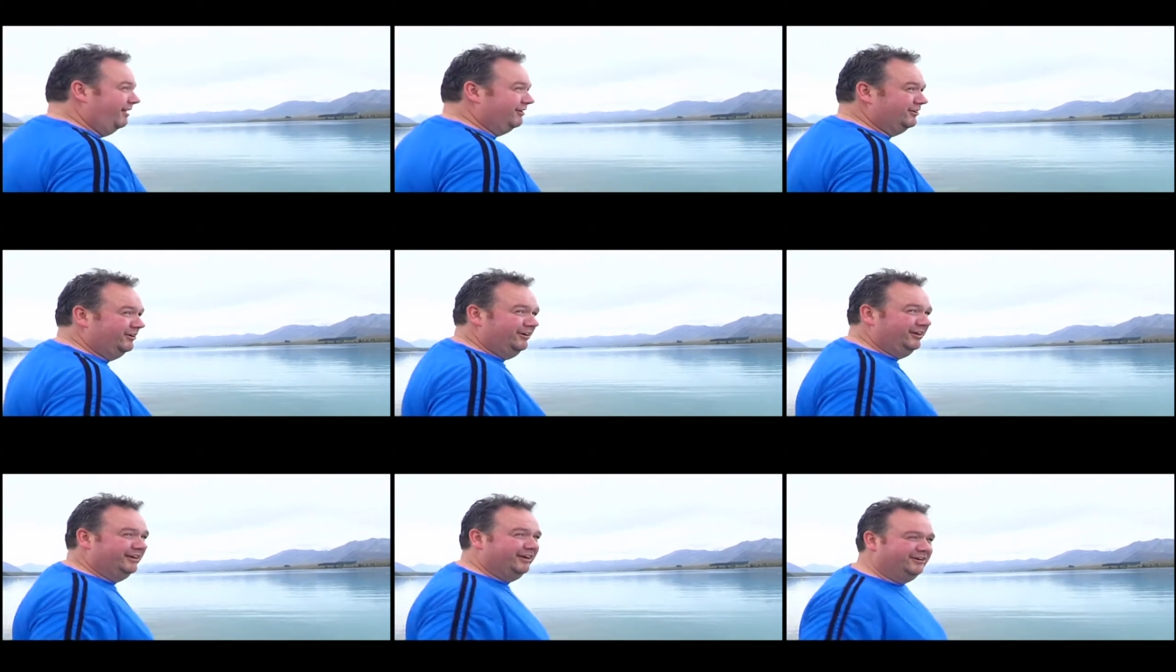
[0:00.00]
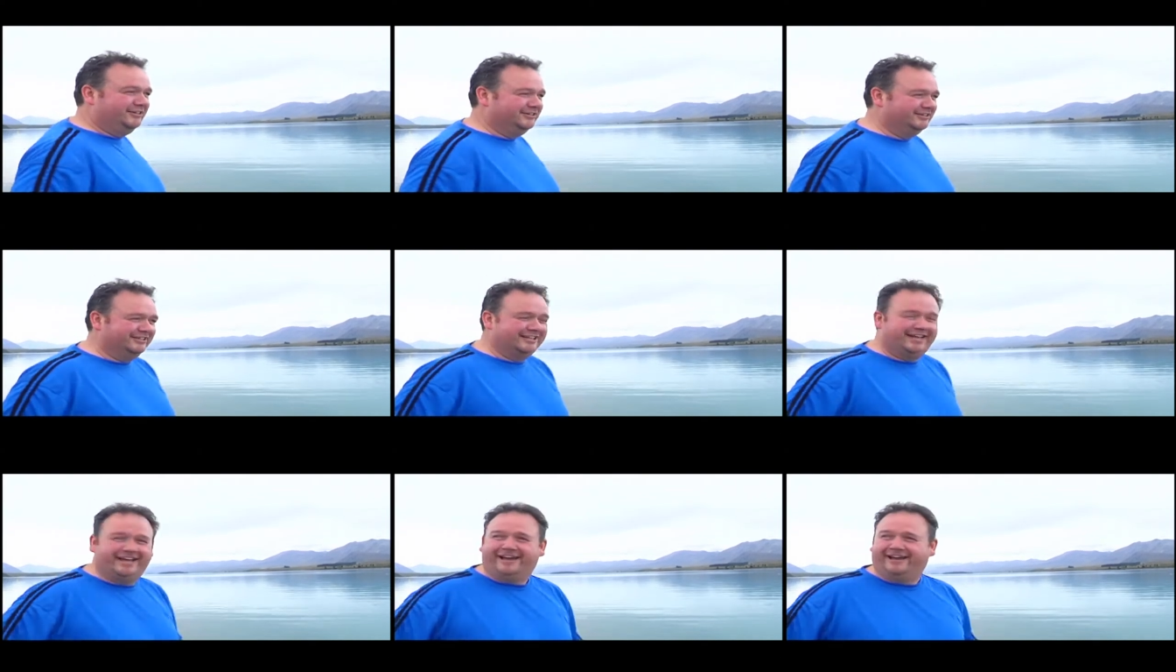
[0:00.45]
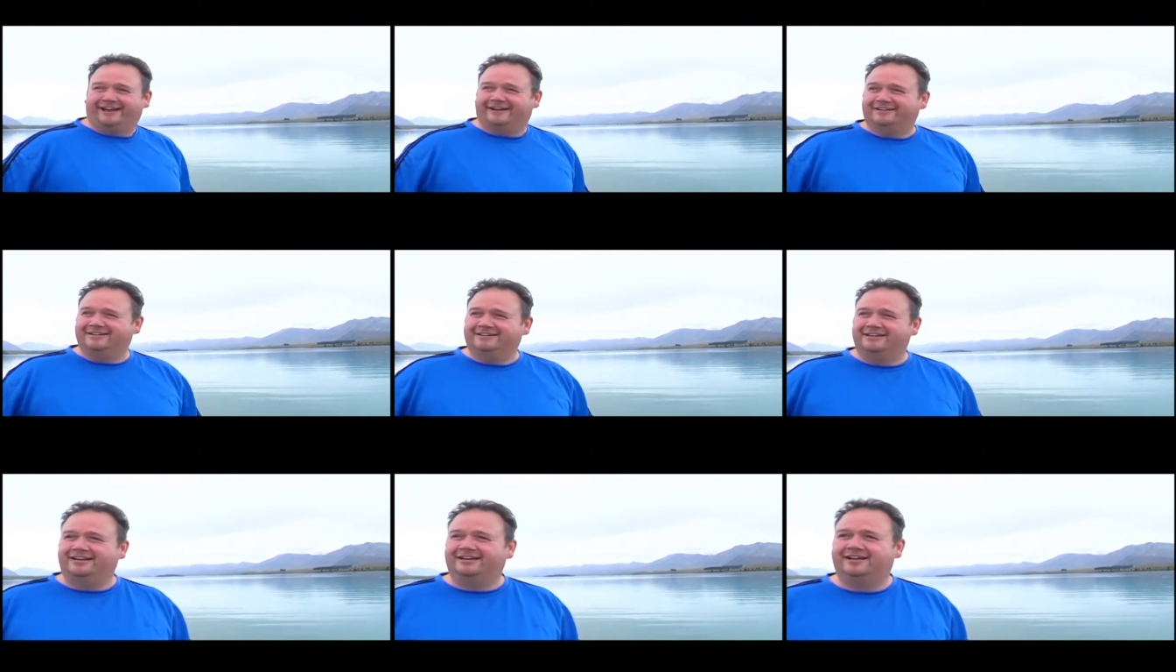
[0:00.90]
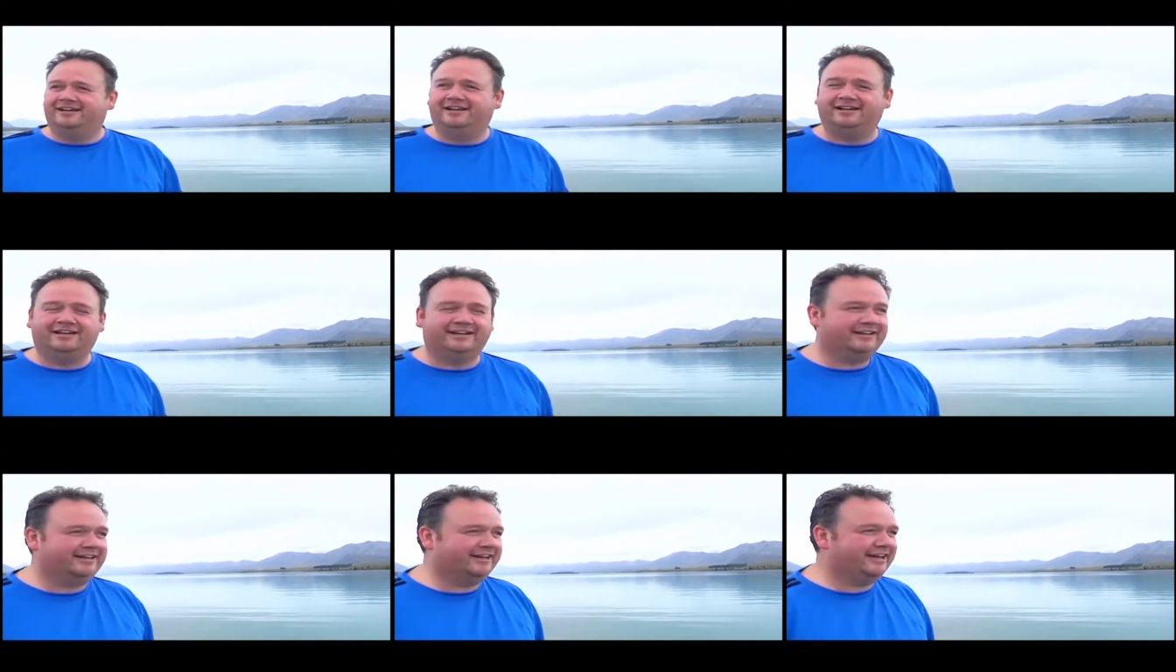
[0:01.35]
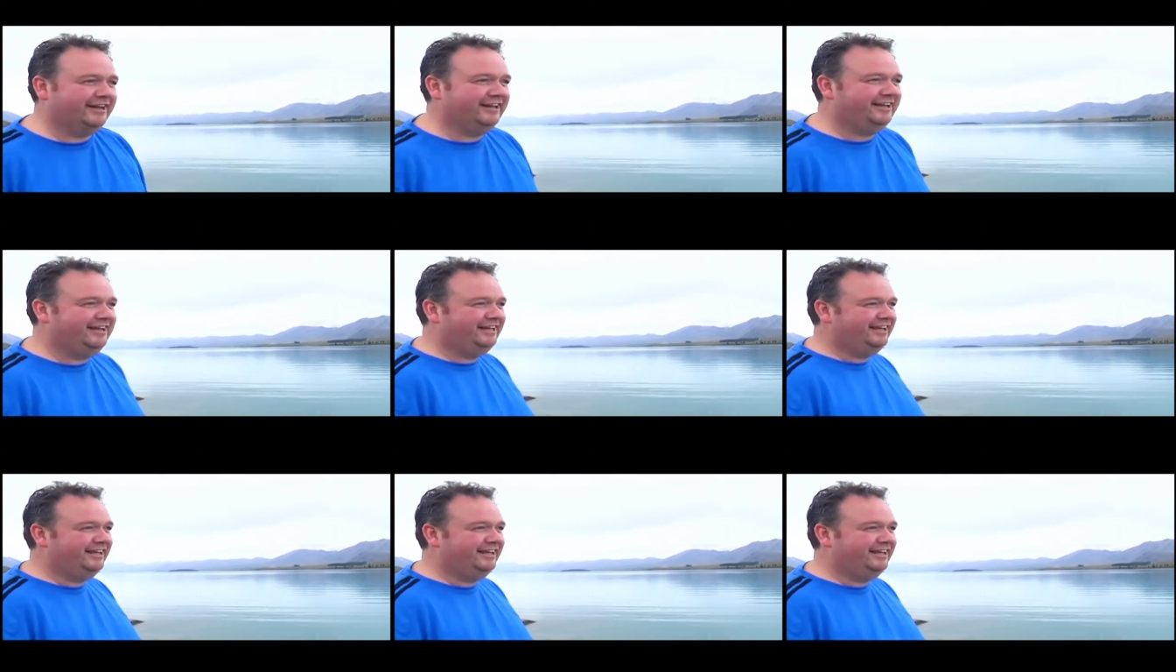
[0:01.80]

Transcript: I'll do it, I'll do it here. Okay.